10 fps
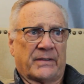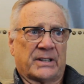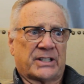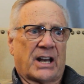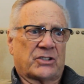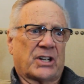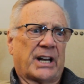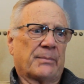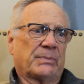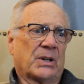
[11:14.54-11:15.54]
South
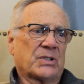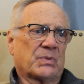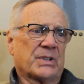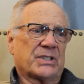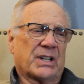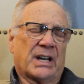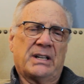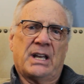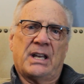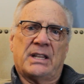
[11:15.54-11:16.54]
China Post was
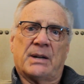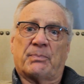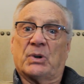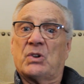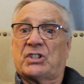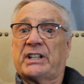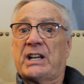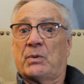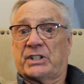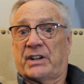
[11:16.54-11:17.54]
that Bruce
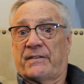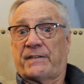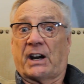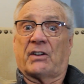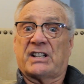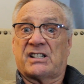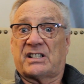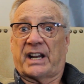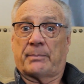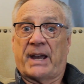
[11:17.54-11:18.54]
Lee was a very
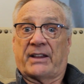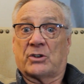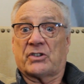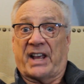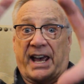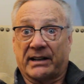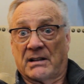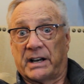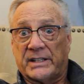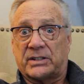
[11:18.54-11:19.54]
sick man. Those are the
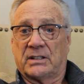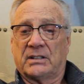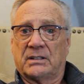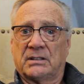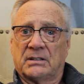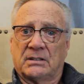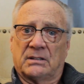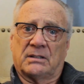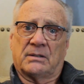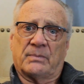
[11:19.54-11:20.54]
headlines.
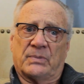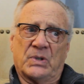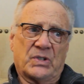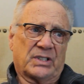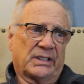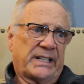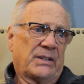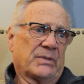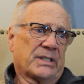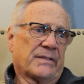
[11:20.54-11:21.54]
Bruce Lee
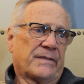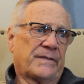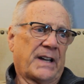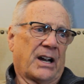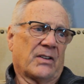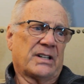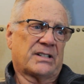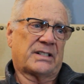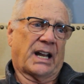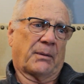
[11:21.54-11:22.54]
was a very
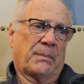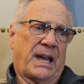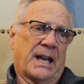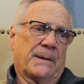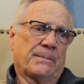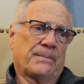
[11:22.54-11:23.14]
sick man.